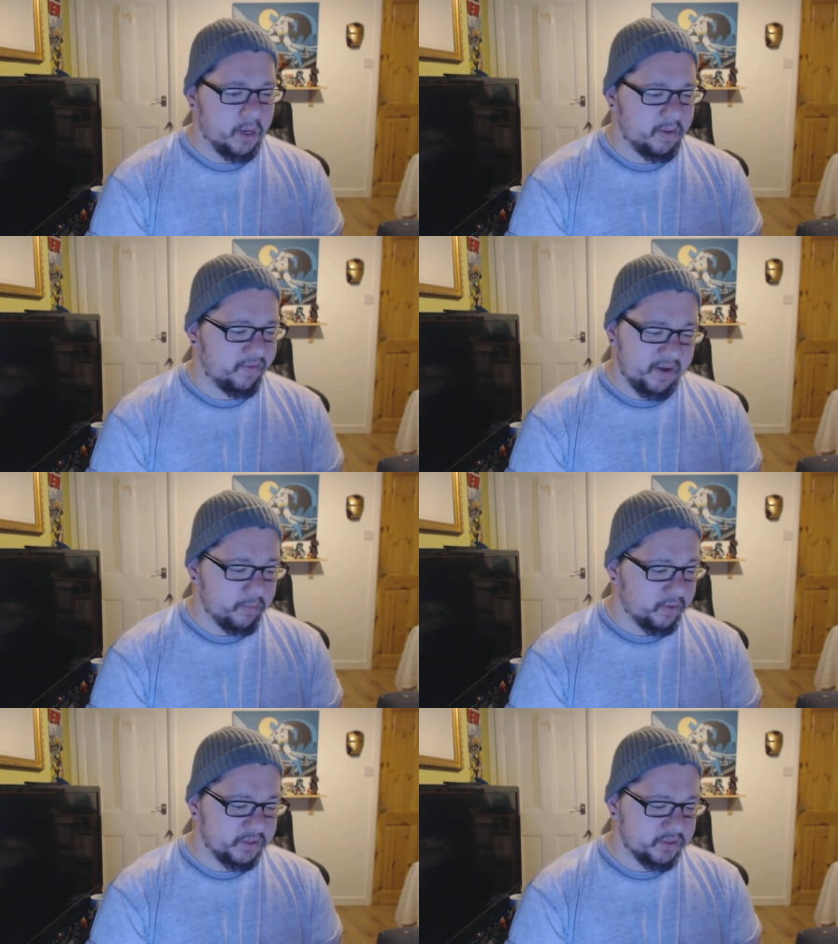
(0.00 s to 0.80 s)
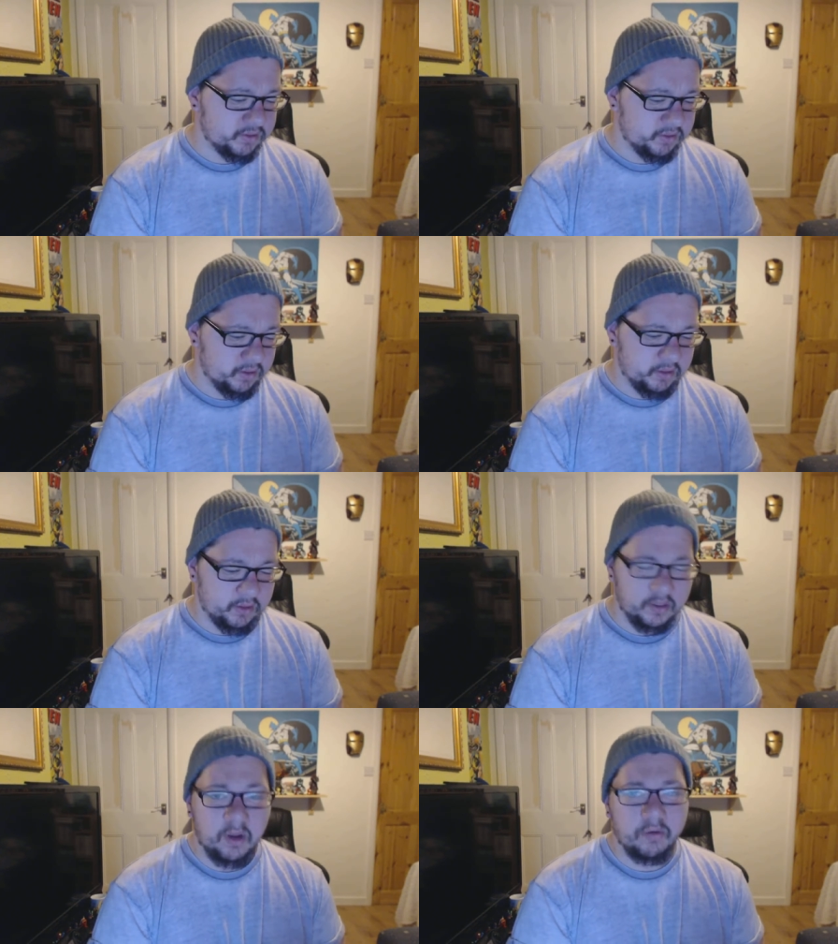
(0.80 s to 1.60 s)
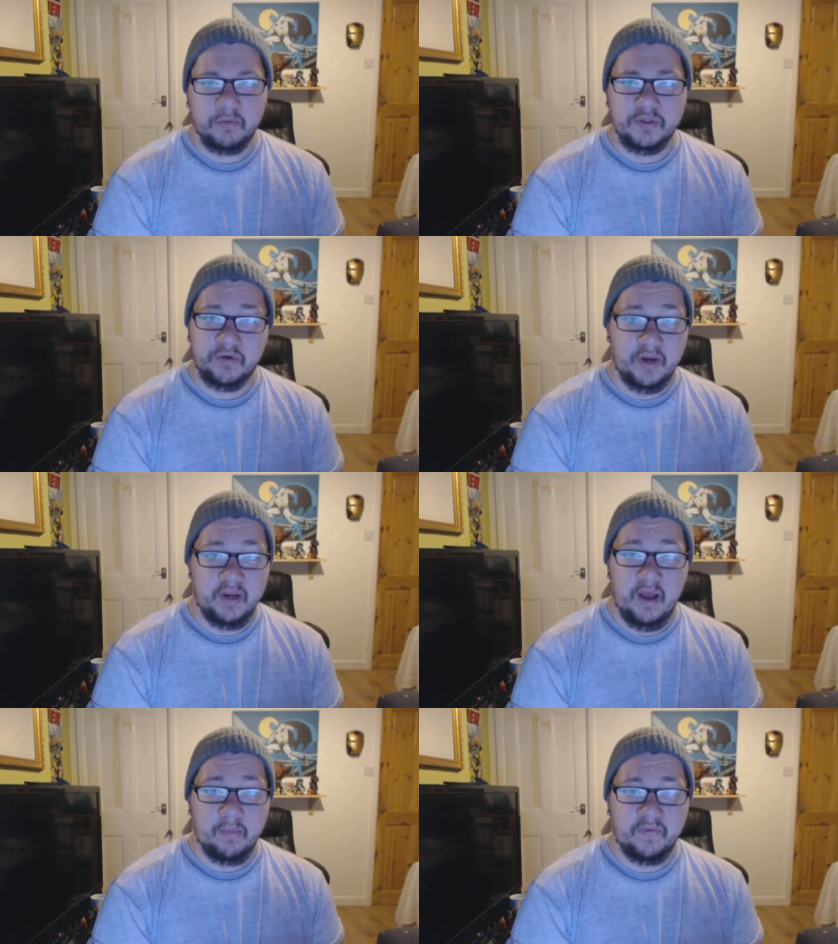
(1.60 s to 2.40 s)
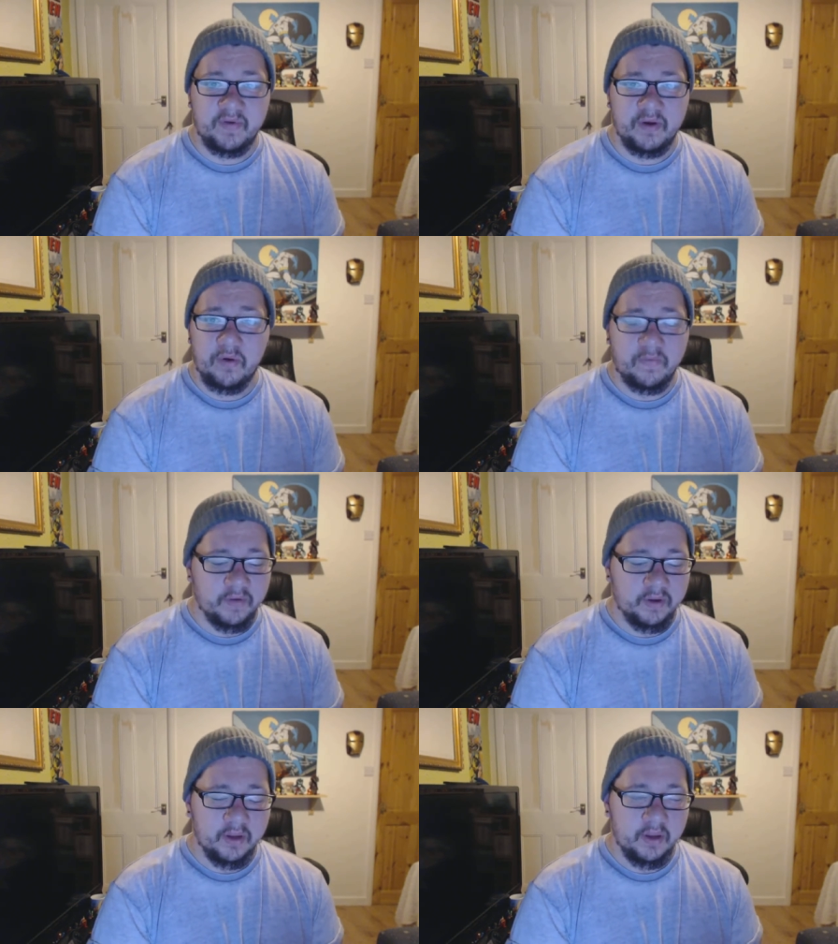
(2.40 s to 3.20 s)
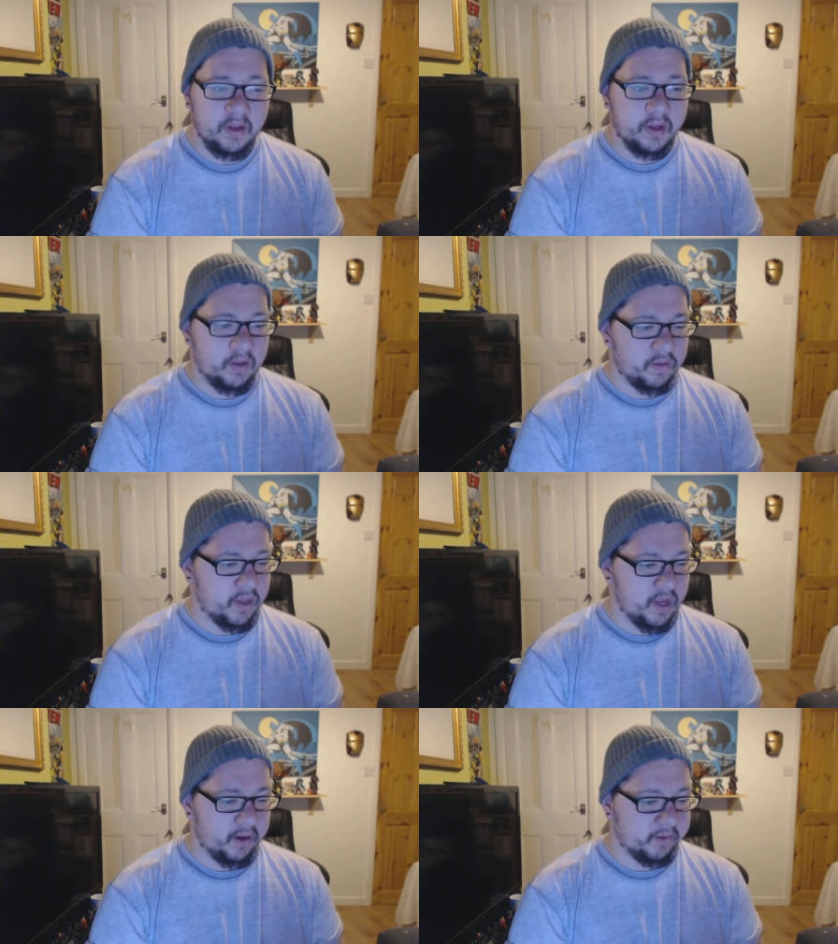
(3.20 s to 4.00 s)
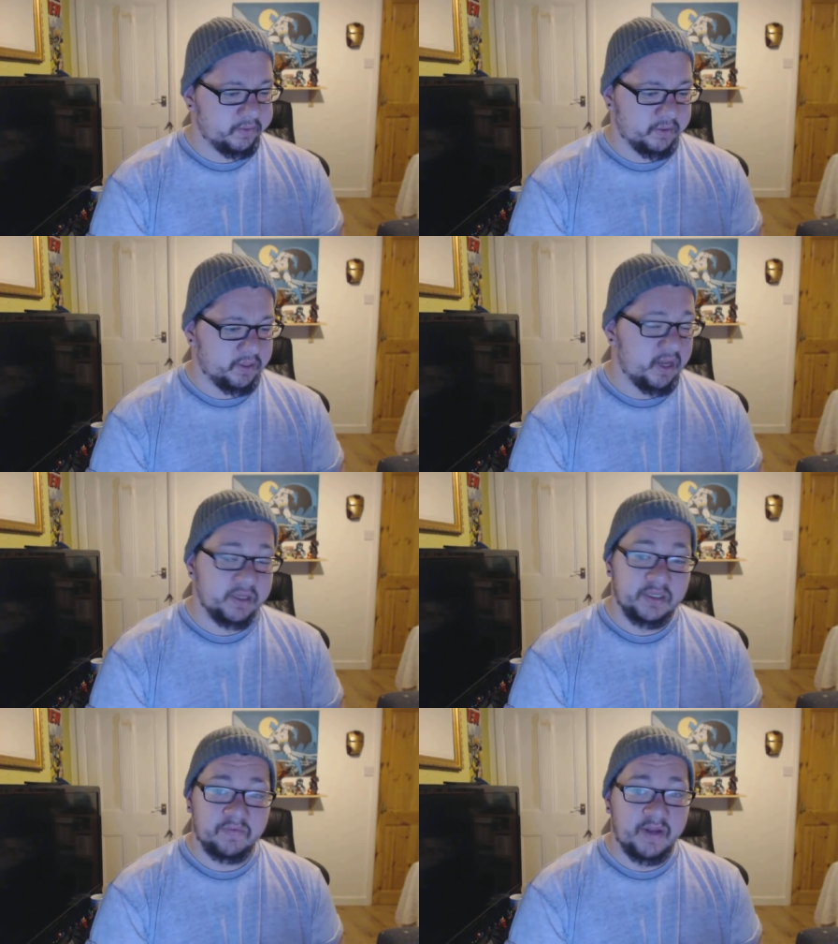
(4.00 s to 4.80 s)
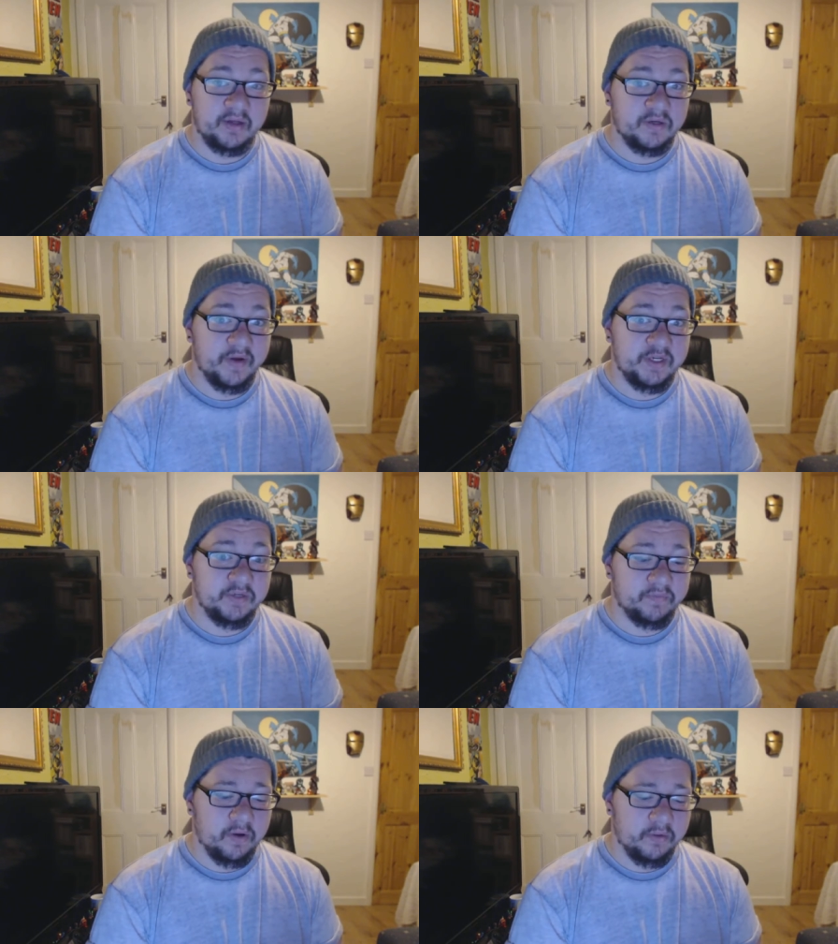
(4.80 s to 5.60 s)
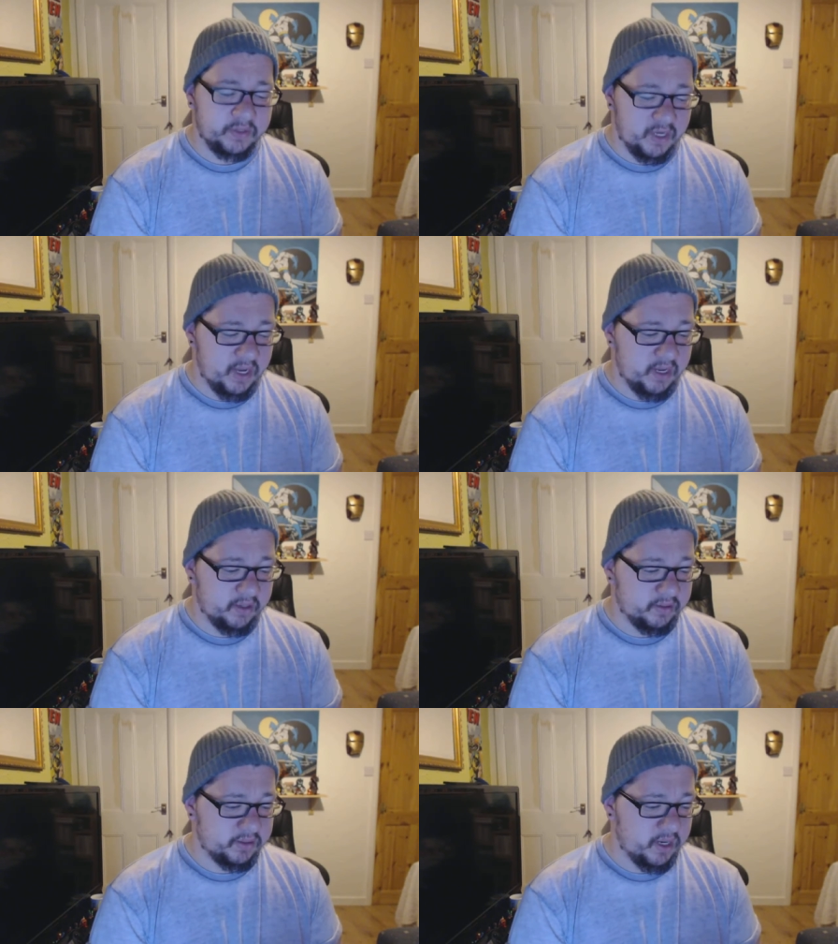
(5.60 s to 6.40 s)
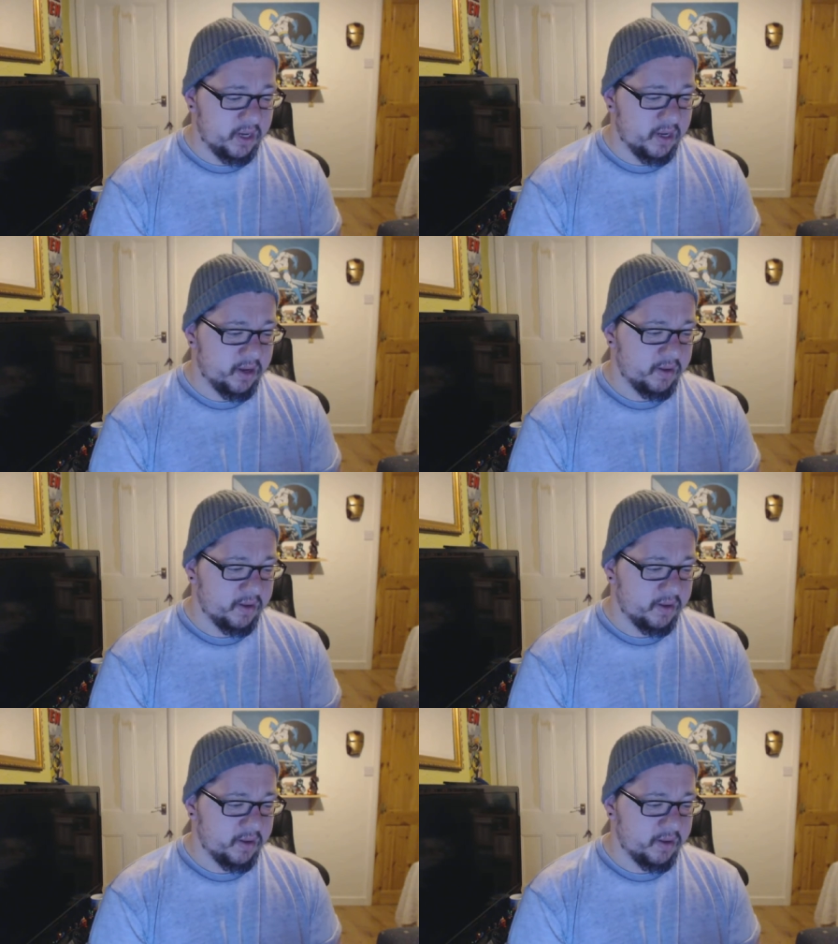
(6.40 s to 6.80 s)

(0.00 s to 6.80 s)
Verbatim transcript: If anyone's local to Great Yarmouth in Norfolk, then get yourself down to Regent Road, and